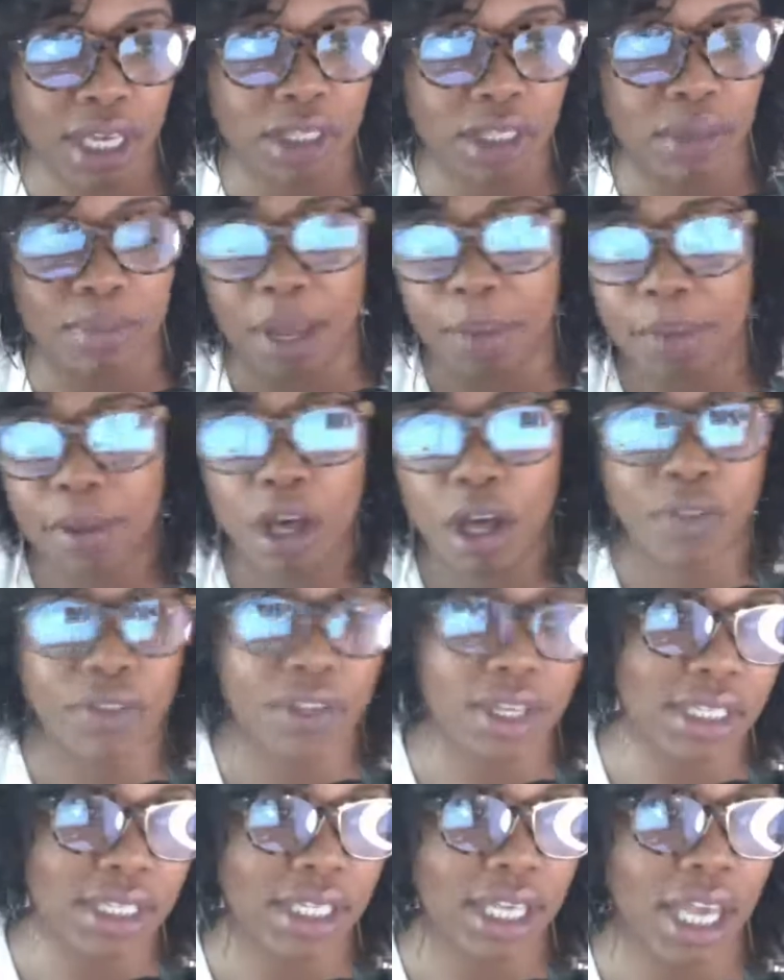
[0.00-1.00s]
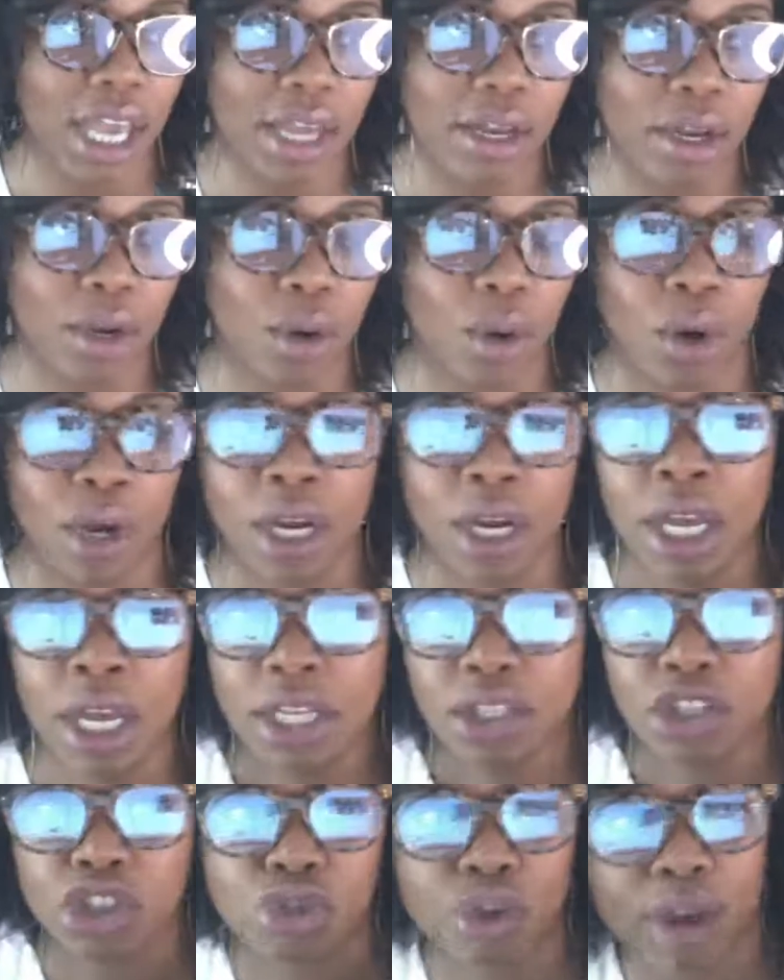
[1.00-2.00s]
to maybe authenticate it, or
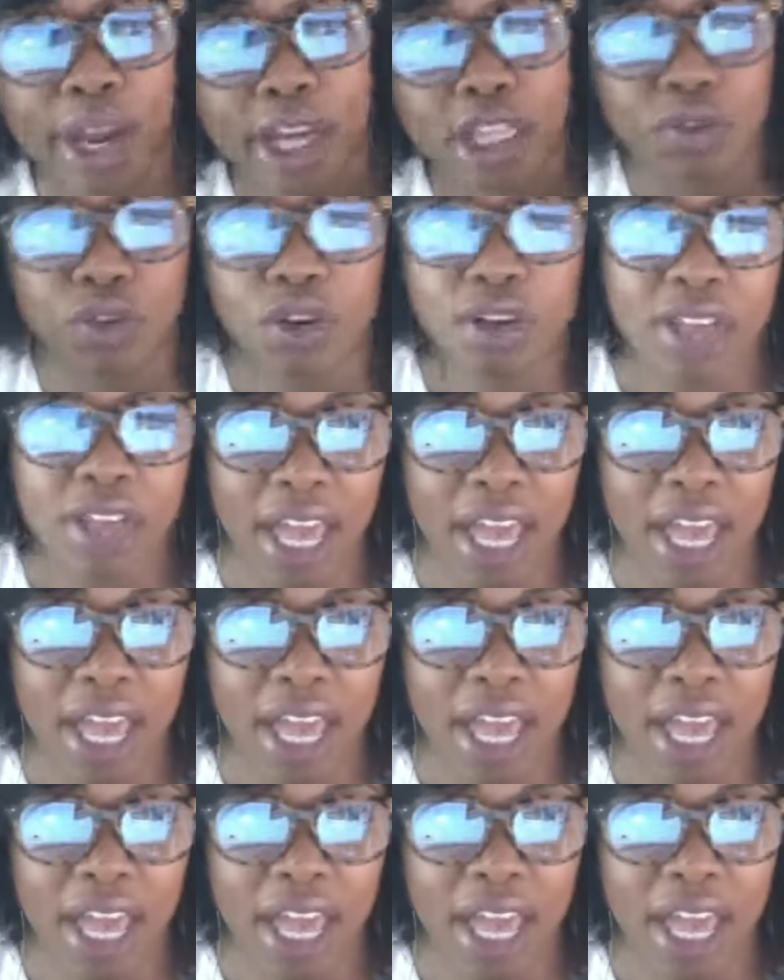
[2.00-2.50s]
to transfer